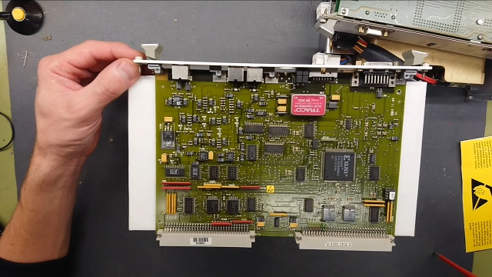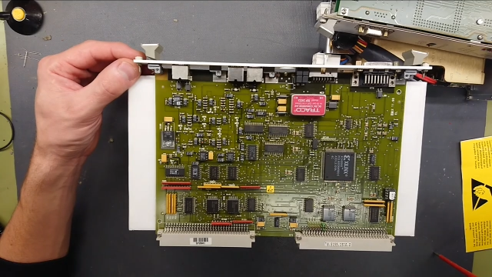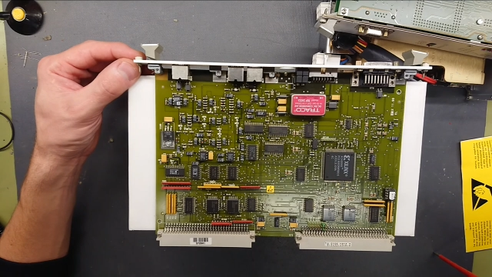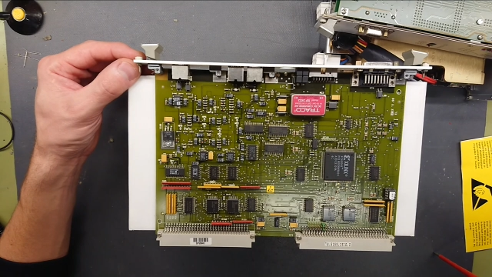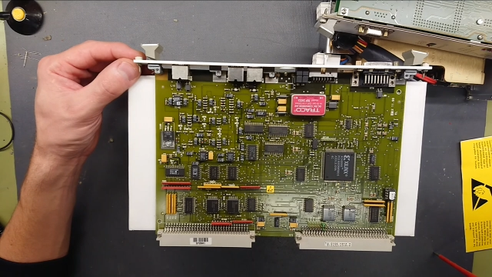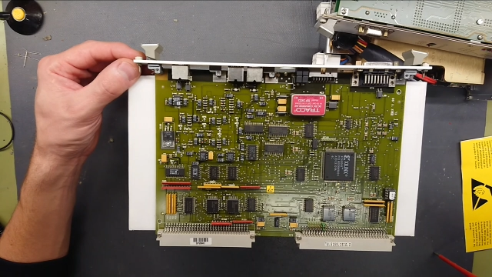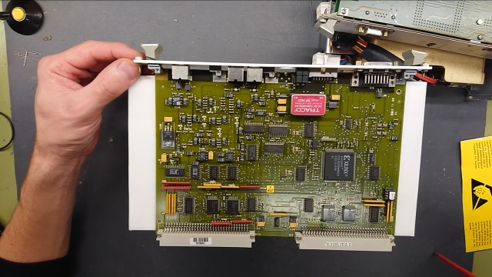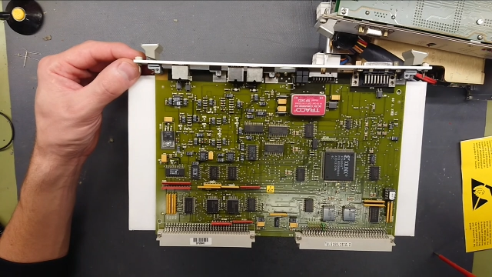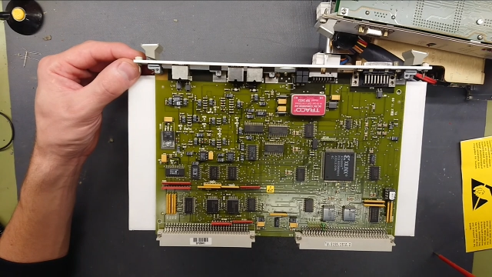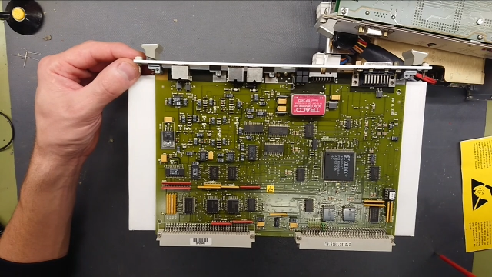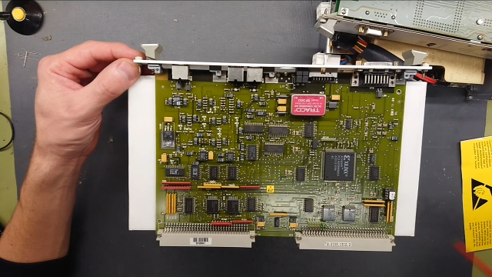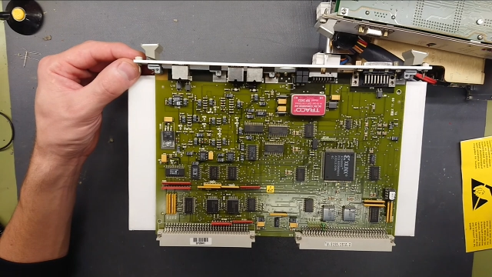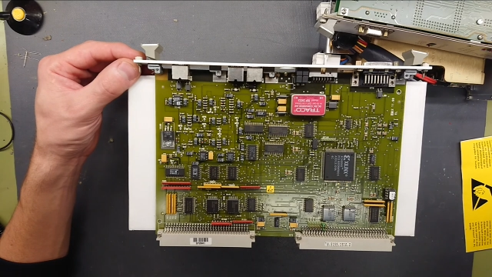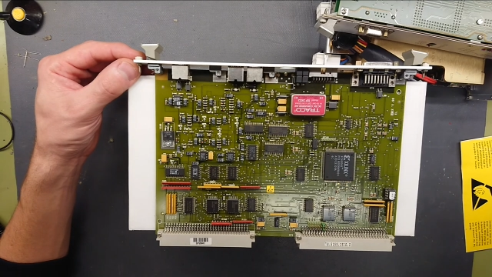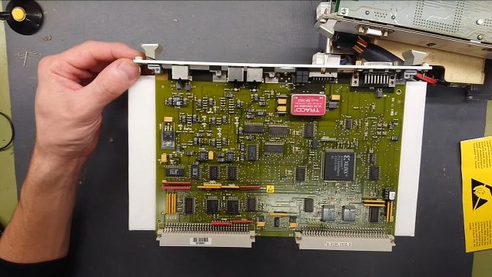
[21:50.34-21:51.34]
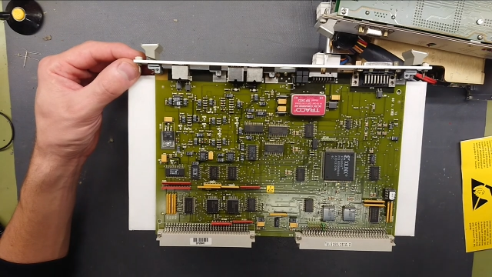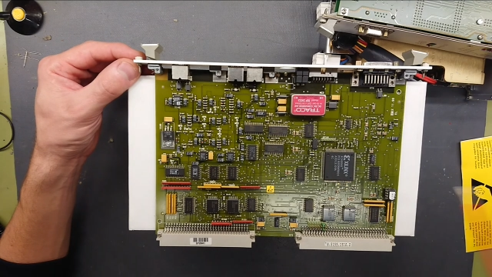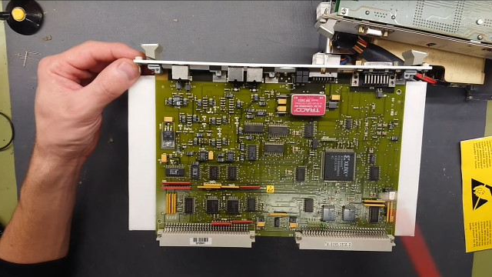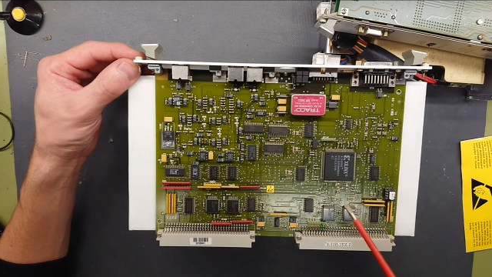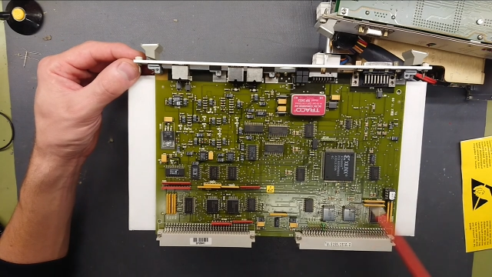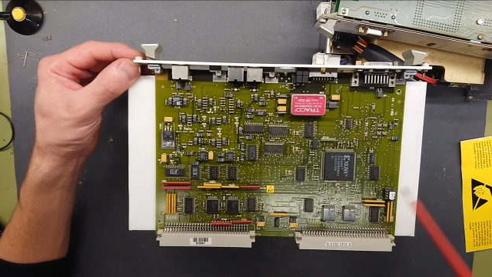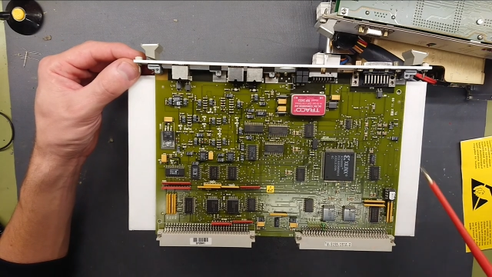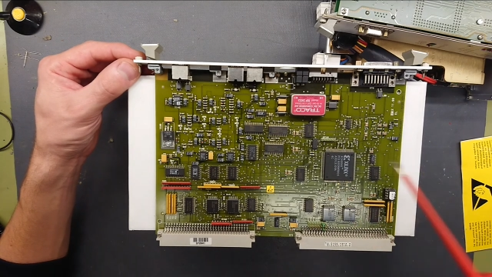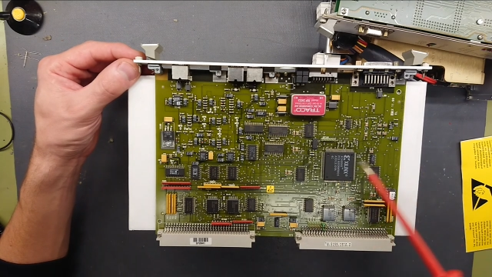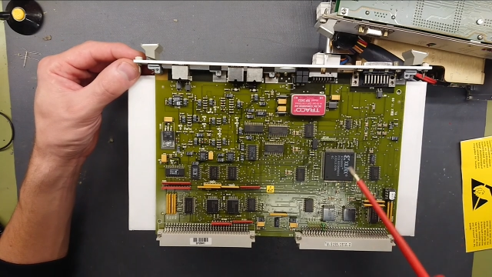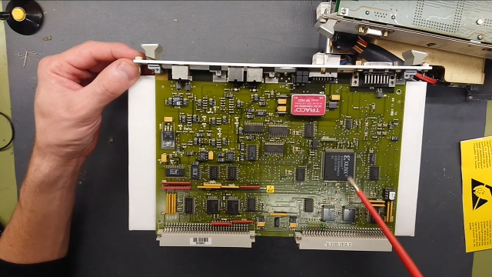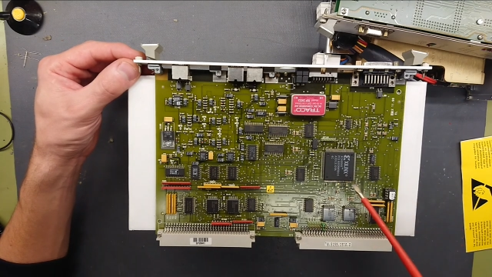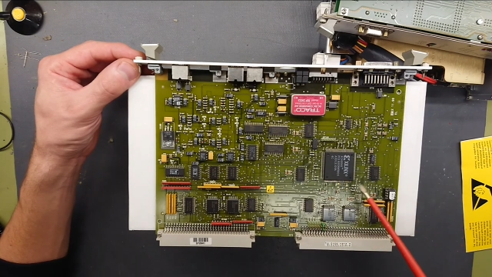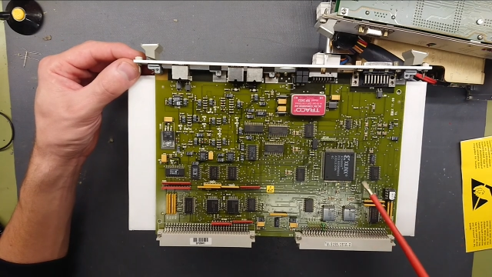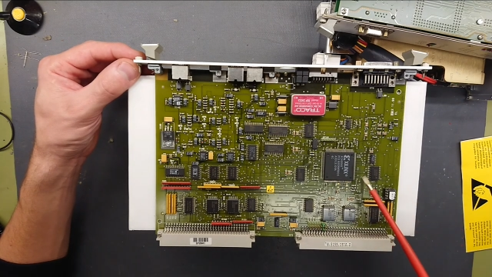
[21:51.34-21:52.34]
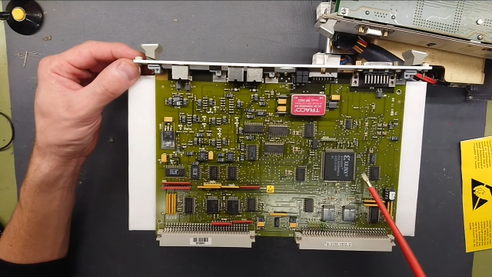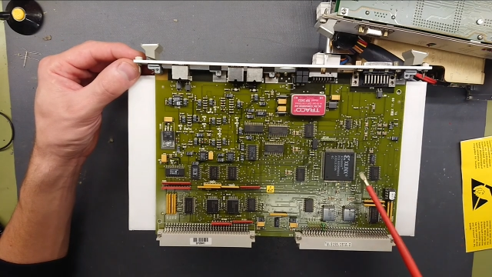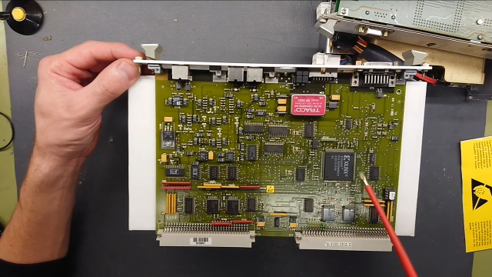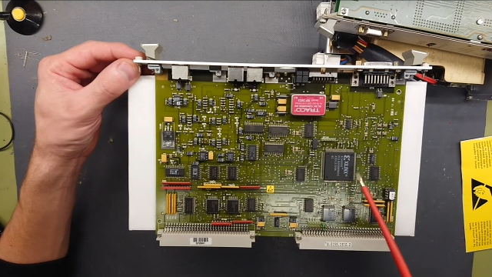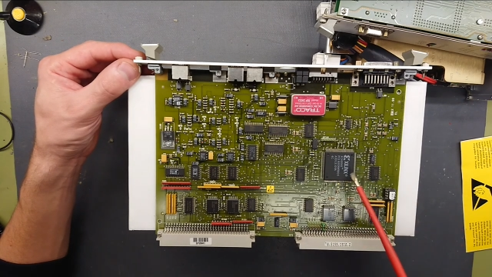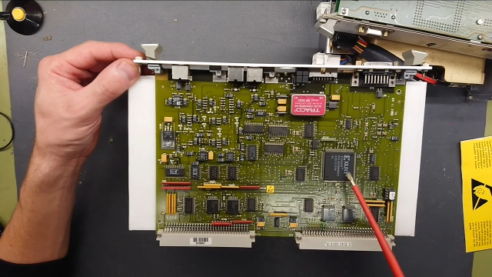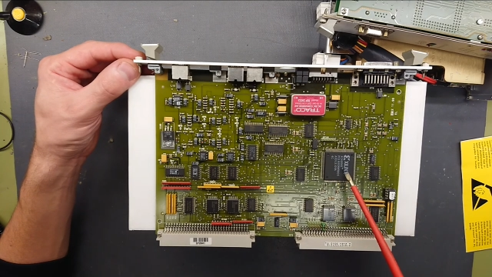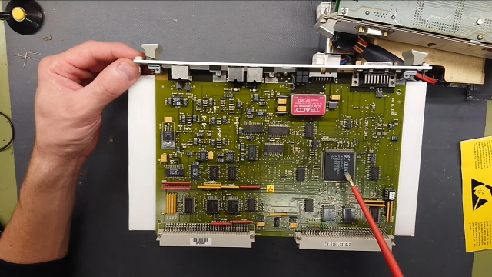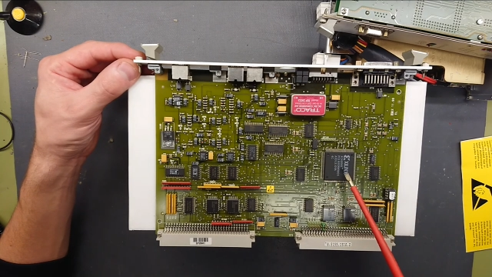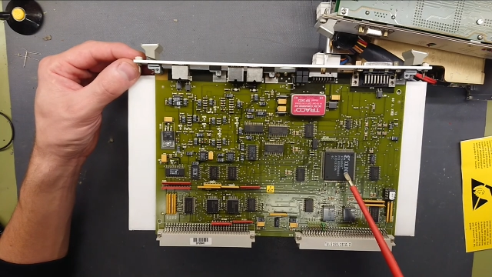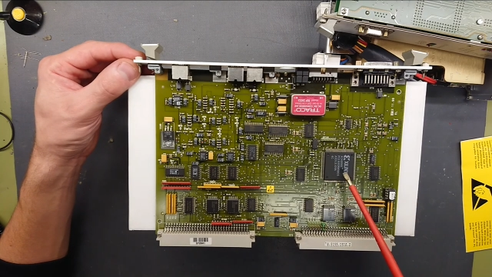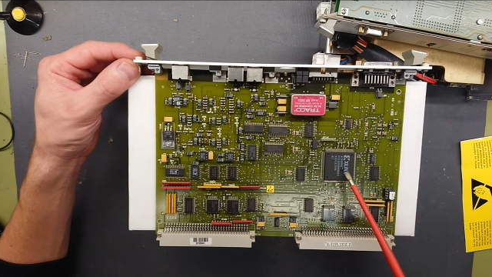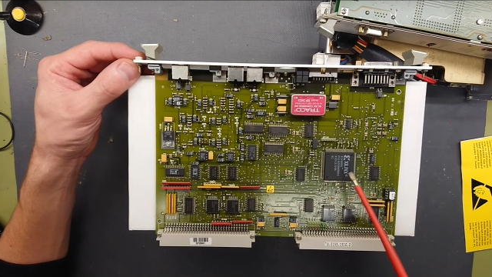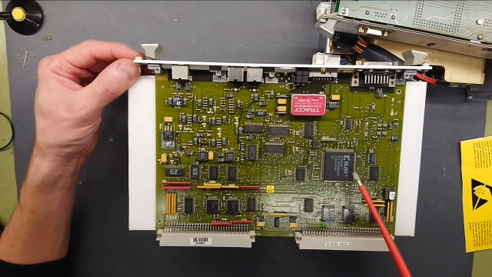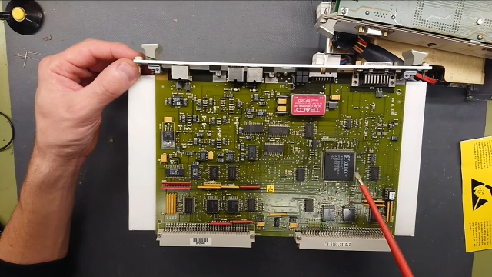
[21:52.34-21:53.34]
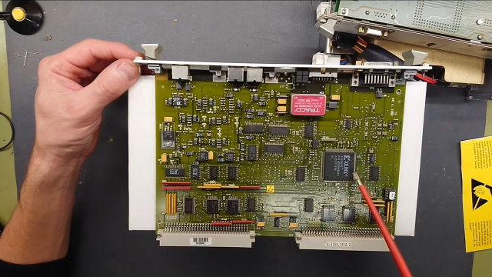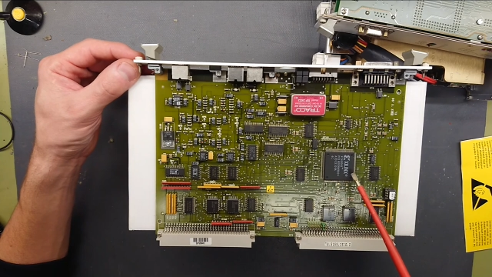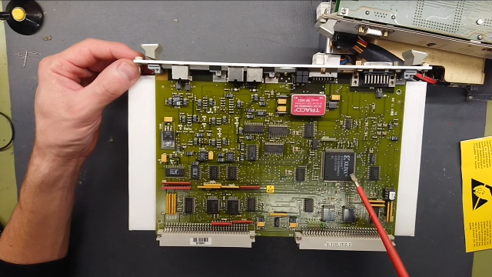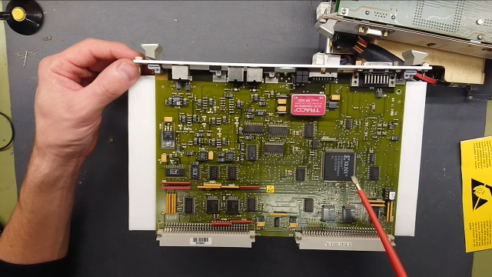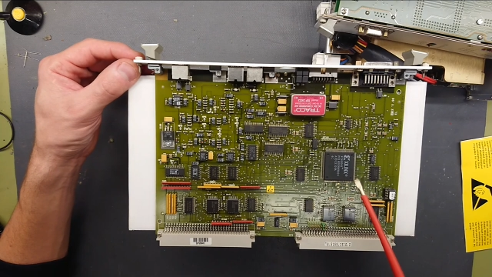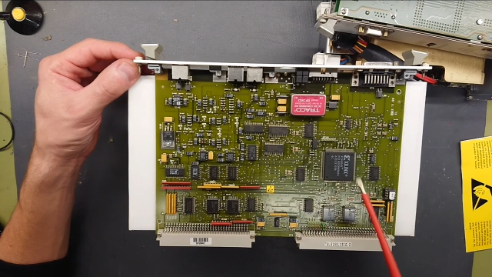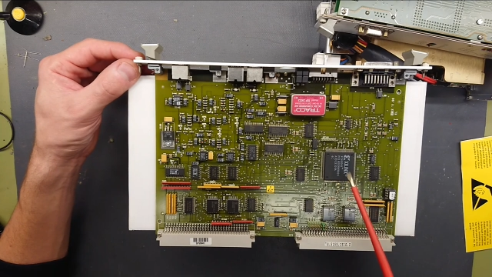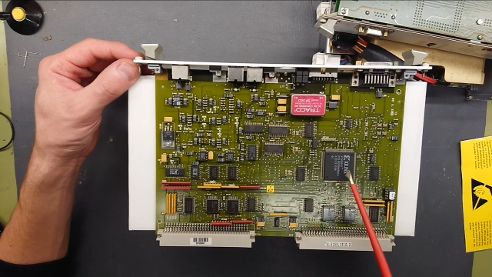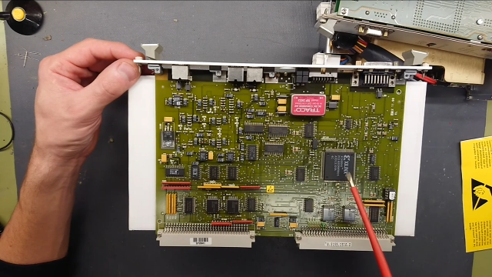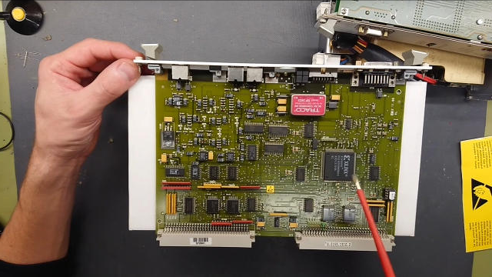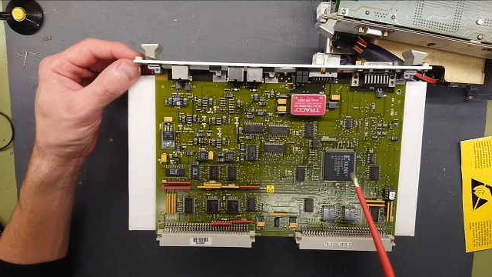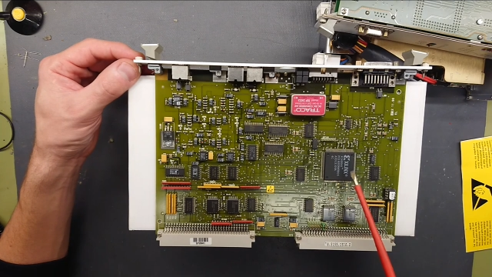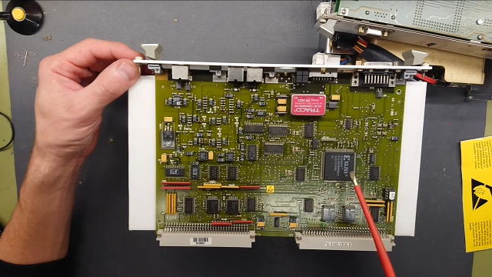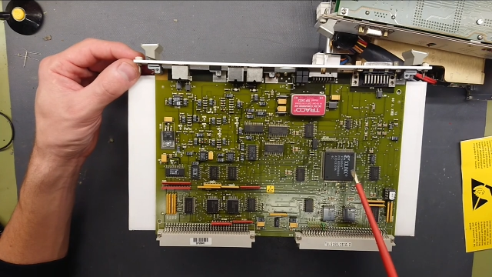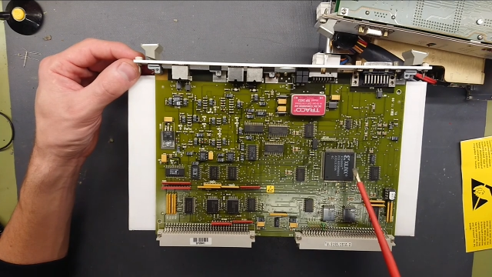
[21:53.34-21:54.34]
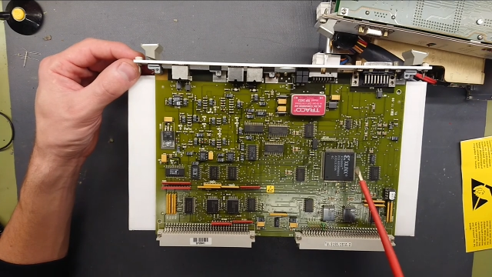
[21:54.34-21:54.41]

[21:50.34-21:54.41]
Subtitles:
(no speaker visible)